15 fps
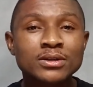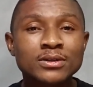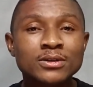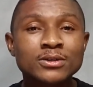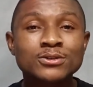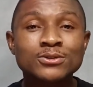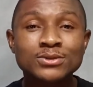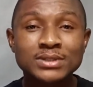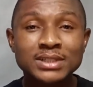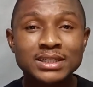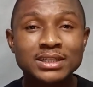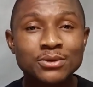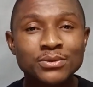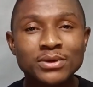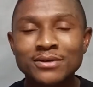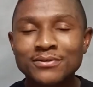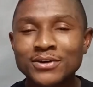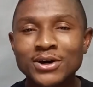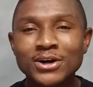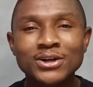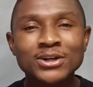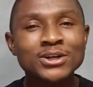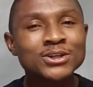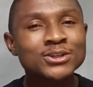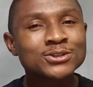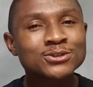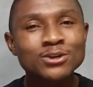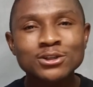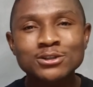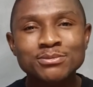is to seek the will of God.
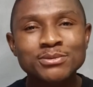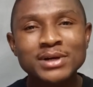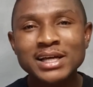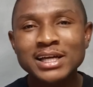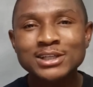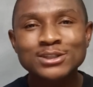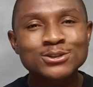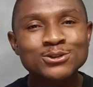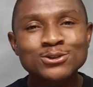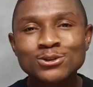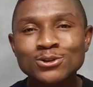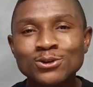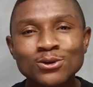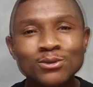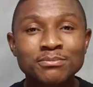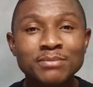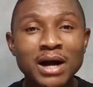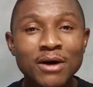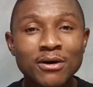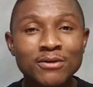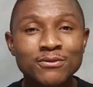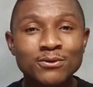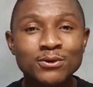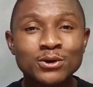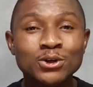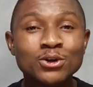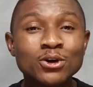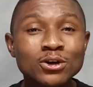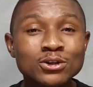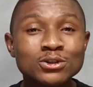Such prayer is so powerful. It
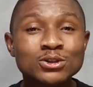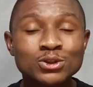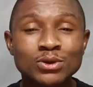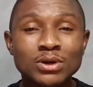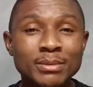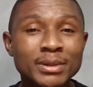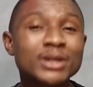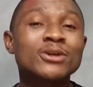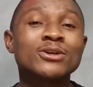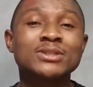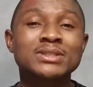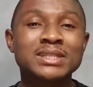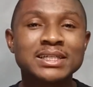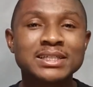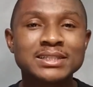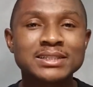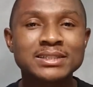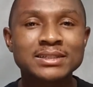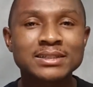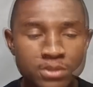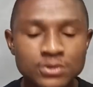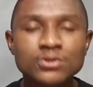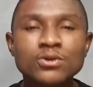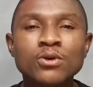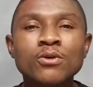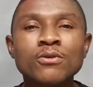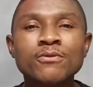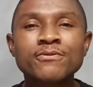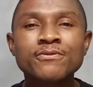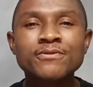does tremendous things.
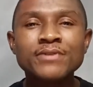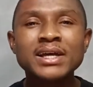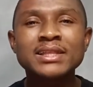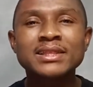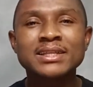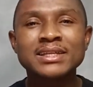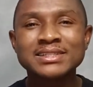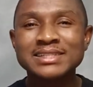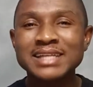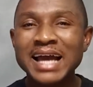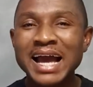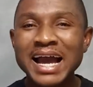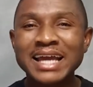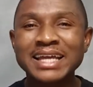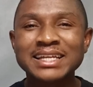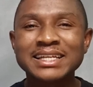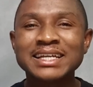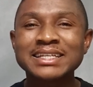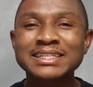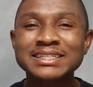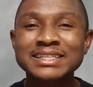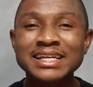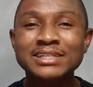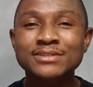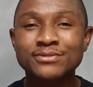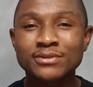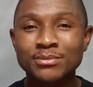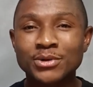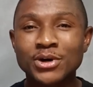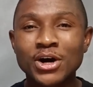So faith is the hand that takes
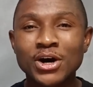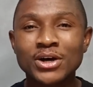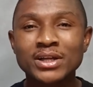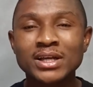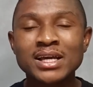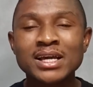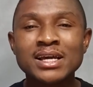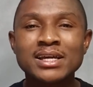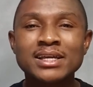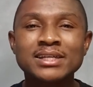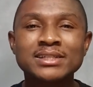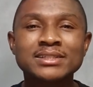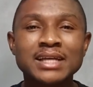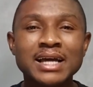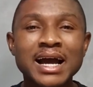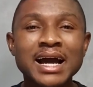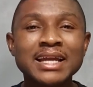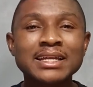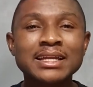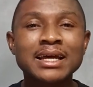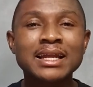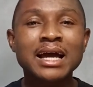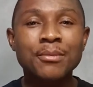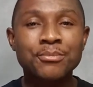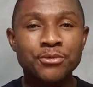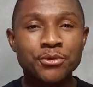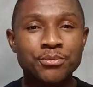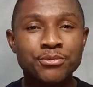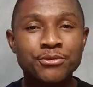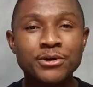from God. It is the hand that
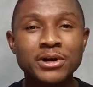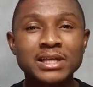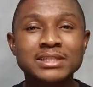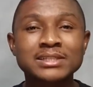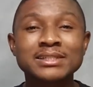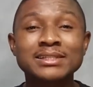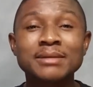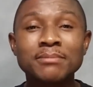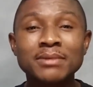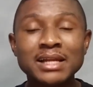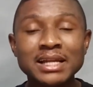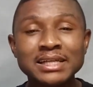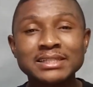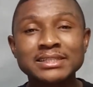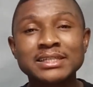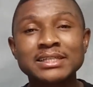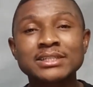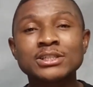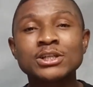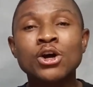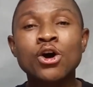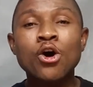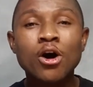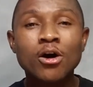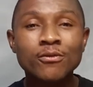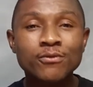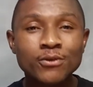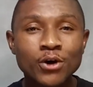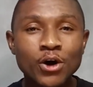appropriates the blessings of